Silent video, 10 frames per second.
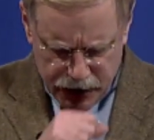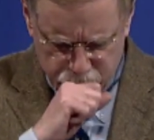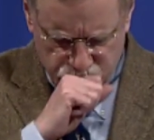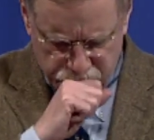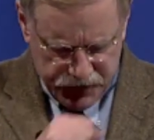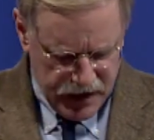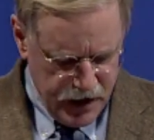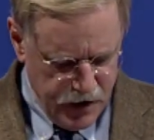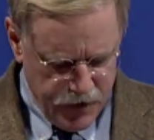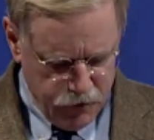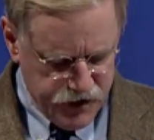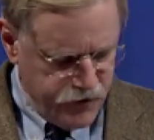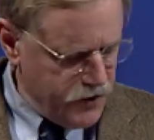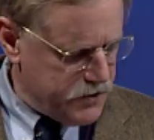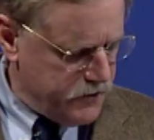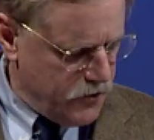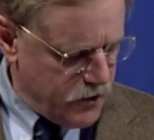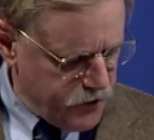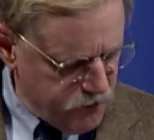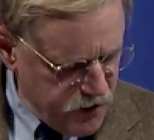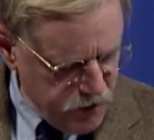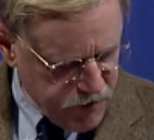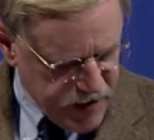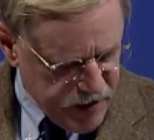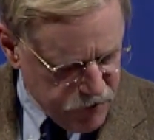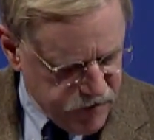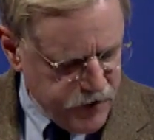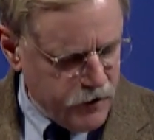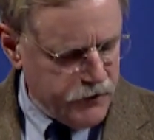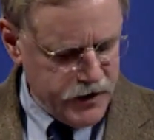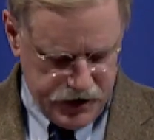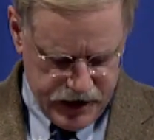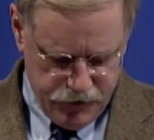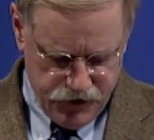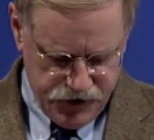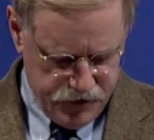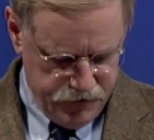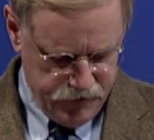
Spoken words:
There was, first of all, the roll of camera film that Chambers